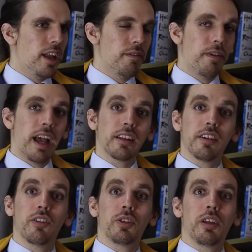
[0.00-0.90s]
In fact,
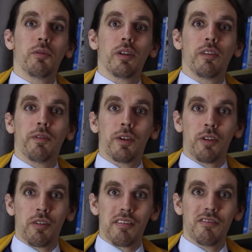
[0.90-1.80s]
it only
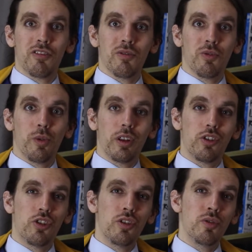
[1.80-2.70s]
refers to
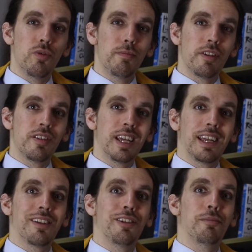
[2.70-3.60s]
two
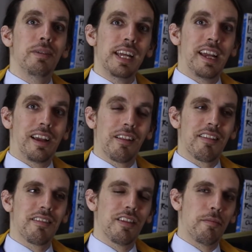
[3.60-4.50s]
particular
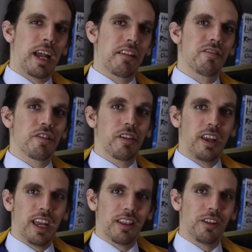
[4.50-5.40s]
beings, the Master
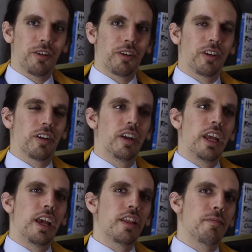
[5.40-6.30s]
and the Lurker.
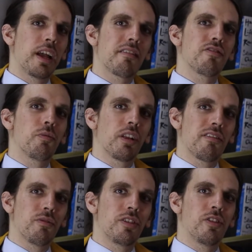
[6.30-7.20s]
The Master
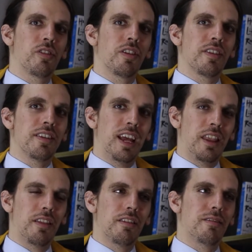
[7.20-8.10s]
wants to return to the
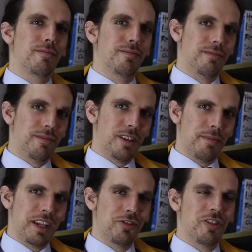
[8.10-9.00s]
10th
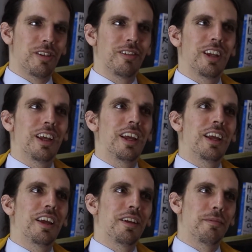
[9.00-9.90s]
dimension
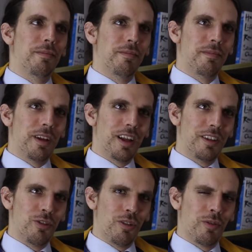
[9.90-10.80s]

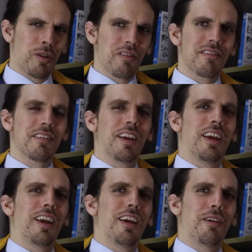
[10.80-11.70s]
universe,
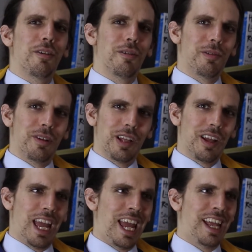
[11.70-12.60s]

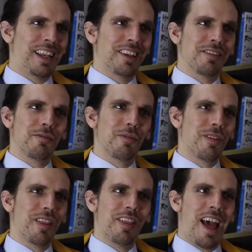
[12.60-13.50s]
and
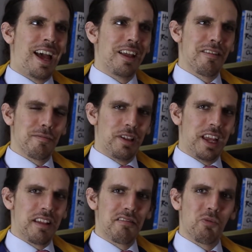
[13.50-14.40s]
that is a
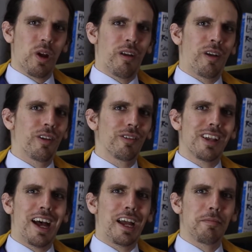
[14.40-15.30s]
place where
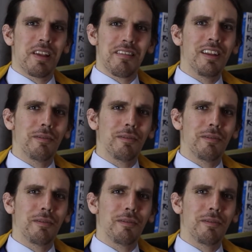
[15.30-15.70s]
time is